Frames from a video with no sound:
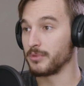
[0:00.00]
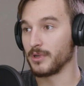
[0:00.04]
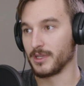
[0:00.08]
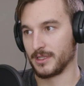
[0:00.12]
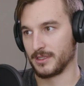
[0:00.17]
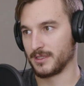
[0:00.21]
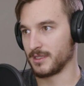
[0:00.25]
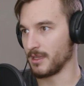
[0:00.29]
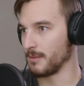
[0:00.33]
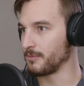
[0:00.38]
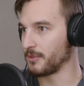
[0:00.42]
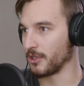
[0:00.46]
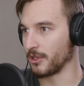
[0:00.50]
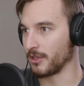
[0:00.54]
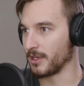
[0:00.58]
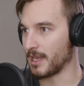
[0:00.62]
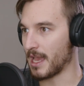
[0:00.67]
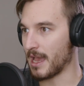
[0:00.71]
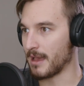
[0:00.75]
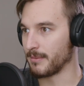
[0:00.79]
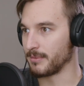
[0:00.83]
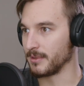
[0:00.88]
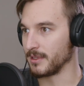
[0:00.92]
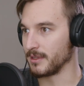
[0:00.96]
but something could
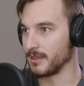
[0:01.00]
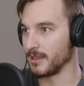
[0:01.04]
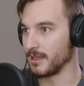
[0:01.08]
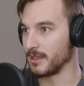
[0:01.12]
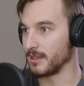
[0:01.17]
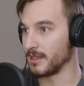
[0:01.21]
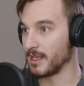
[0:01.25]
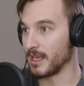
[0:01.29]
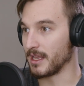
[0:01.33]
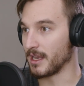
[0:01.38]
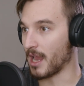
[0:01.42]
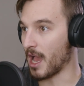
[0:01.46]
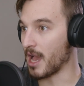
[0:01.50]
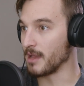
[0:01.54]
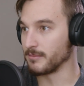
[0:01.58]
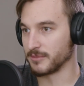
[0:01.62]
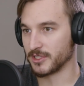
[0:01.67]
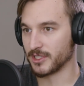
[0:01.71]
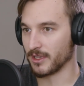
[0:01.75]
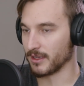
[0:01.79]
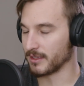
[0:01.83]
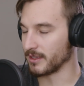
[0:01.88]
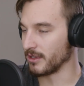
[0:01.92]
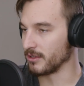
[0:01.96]
happen that then I'm
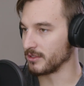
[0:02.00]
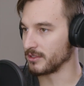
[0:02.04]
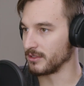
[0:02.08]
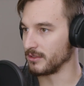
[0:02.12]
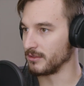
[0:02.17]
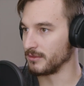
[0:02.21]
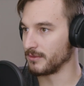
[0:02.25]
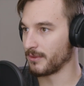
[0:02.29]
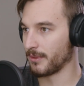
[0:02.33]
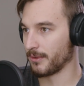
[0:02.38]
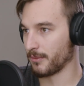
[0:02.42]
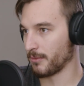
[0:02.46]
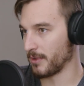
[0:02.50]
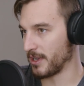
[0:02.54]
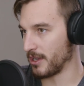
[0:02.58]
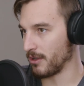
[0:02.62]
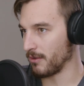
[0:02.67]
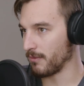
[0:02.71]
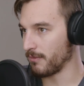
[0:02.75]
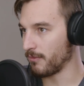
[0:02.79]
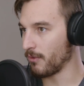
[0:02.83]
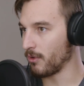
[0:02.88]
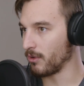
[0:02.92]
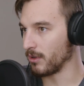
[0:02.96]
stuck there till 3
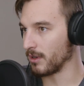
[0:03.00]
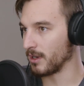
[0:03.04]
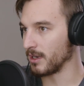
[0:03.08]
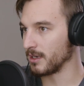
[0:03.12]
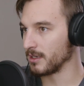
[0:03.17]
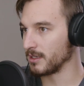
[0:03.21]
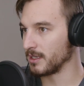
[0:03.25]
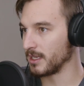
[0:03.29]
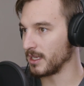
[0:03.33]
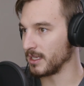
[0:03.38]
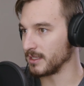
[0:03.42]
or 4. Yep.